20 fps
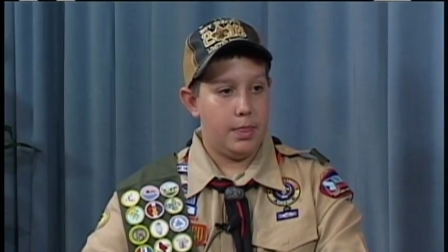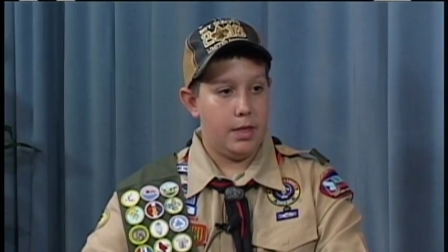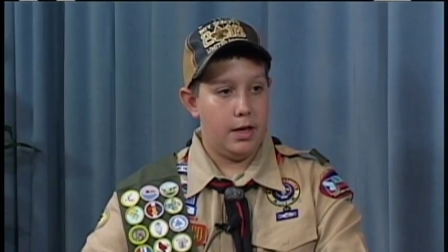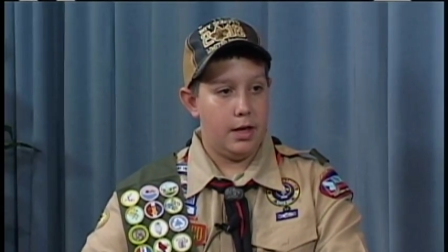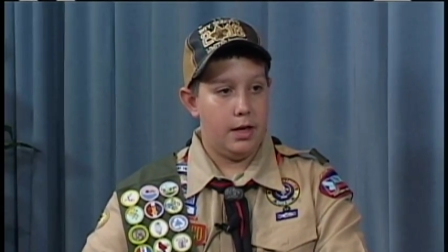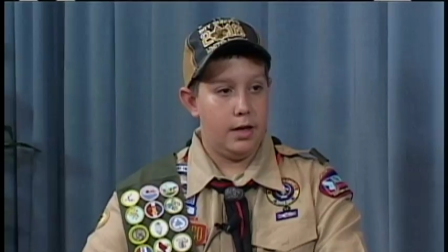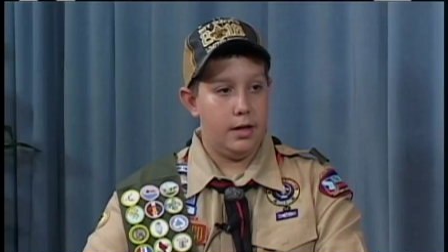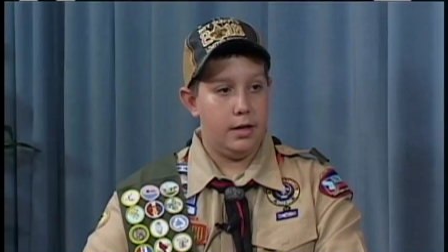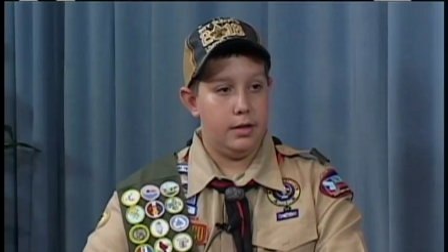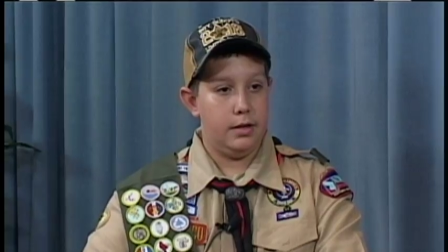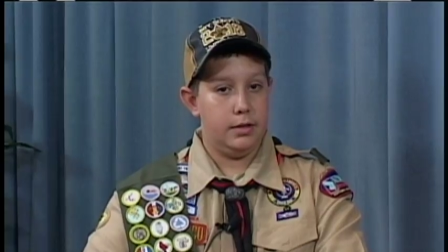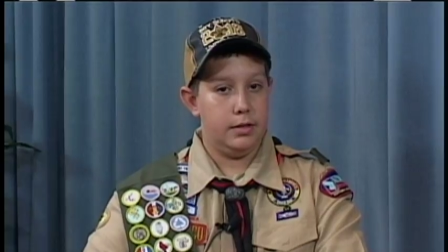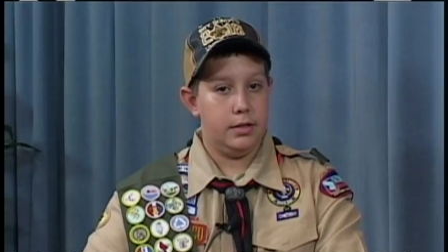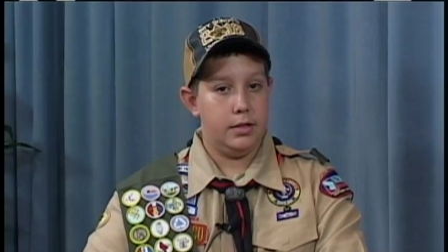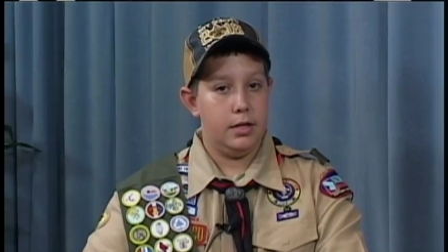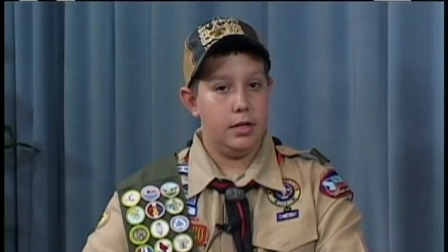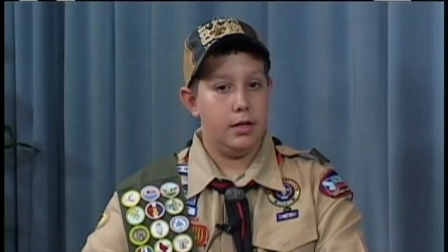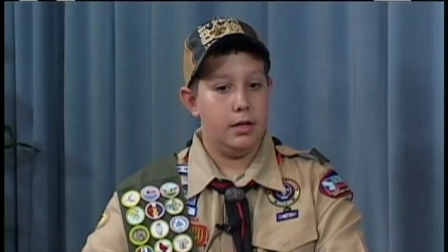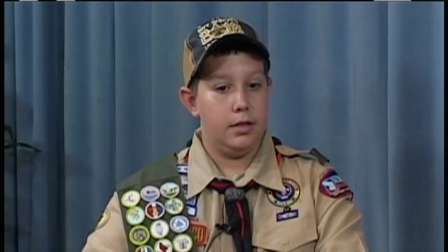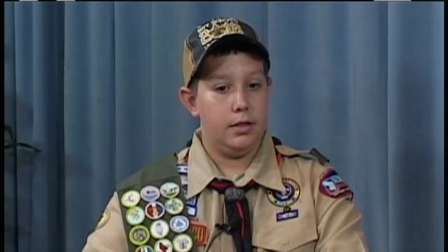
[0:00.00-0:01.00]

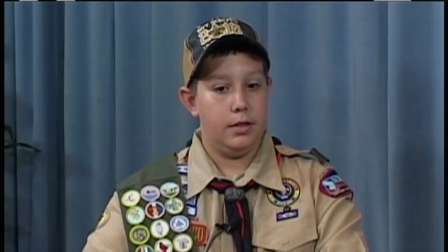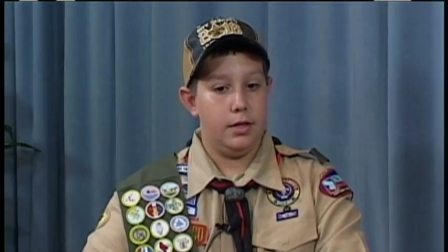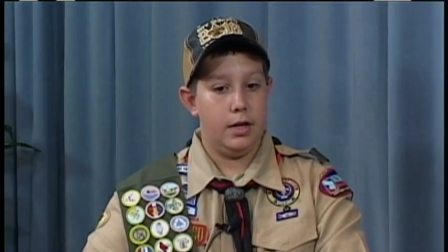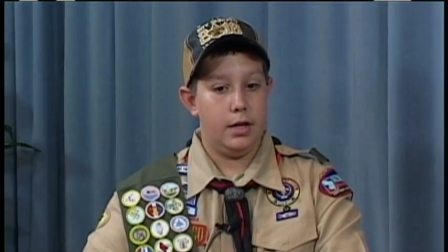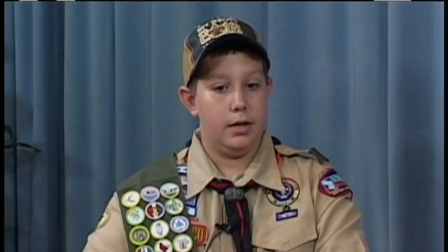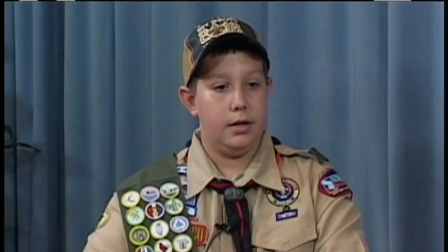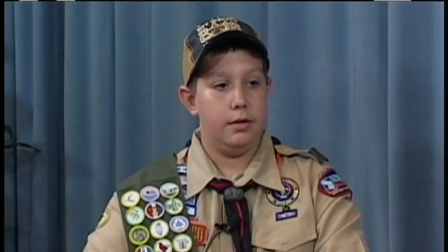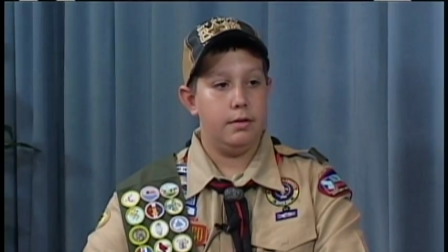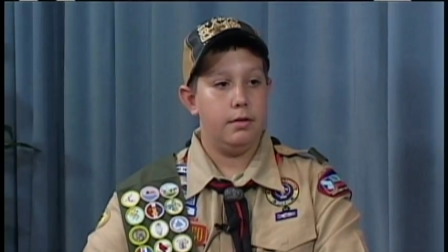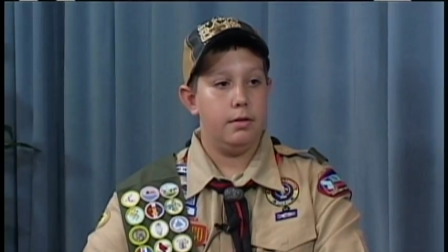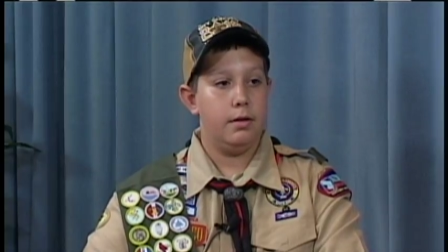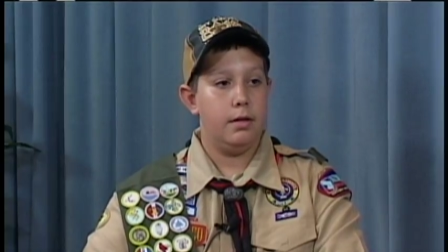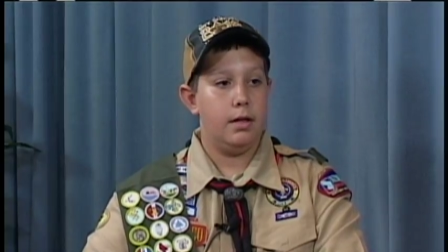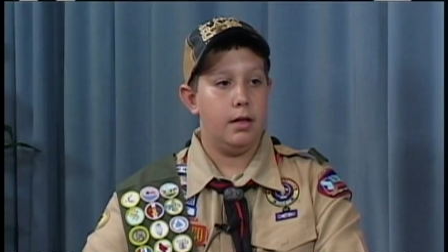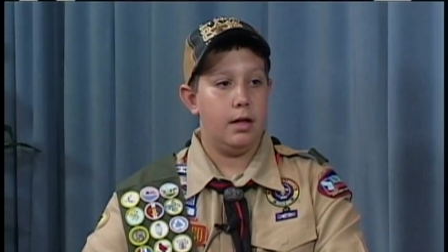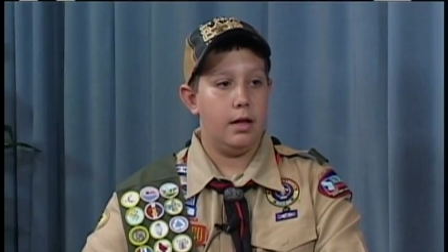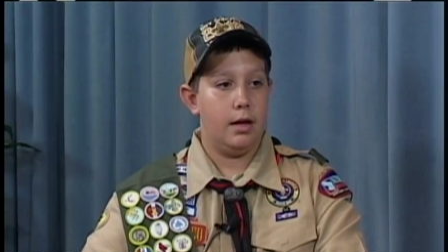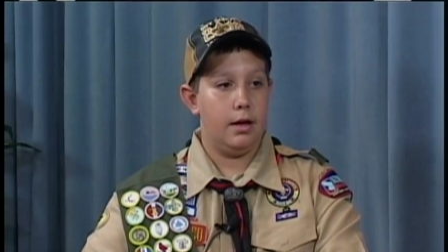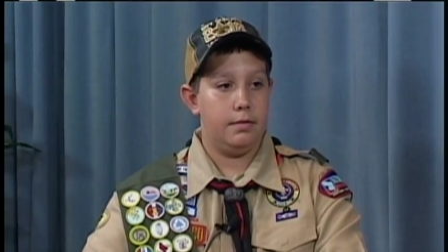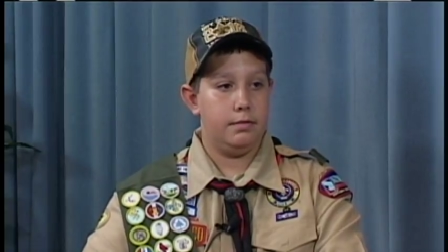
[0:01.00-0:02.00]
And then
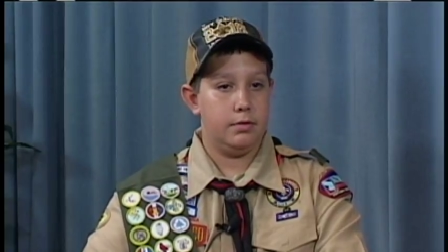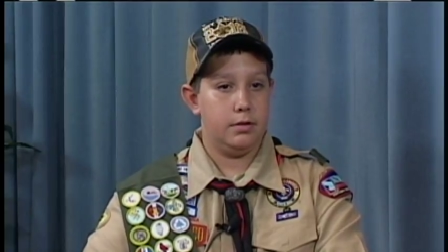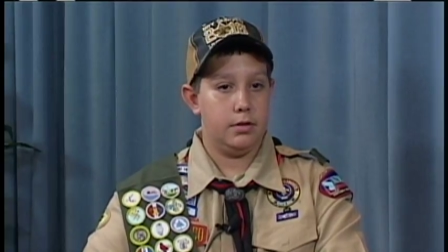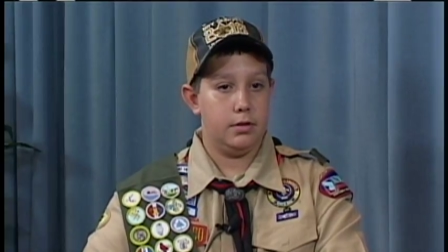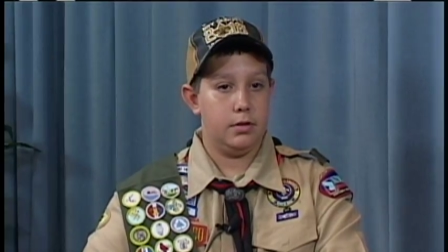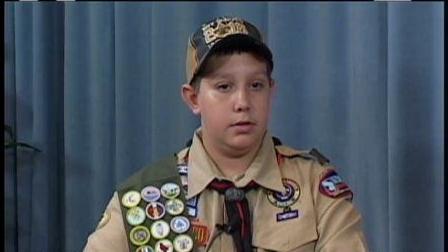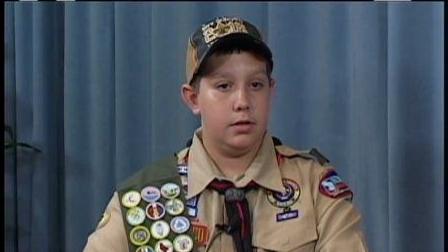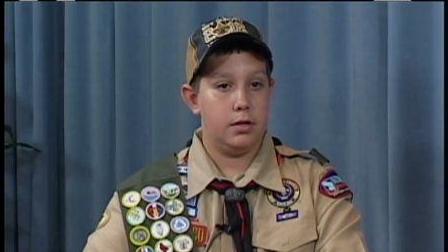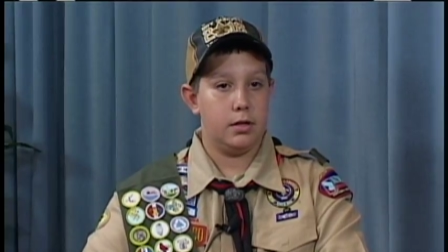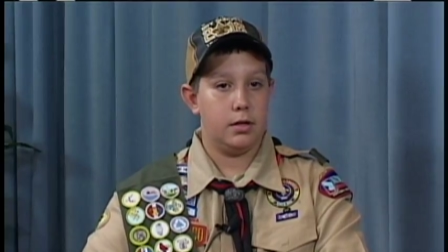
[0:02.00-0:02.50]
after